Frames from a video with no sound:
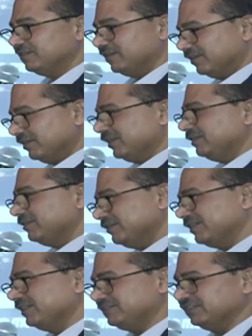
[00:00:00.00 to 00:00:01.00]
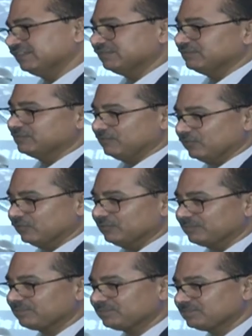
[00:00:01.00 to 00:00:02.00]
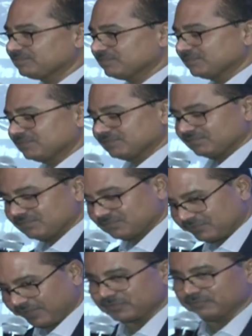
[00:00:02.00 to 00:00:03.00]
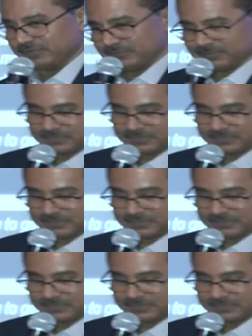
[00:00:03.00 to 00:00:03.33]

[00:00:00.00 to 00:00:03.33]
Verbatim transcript: And then great things will follow. Thank you very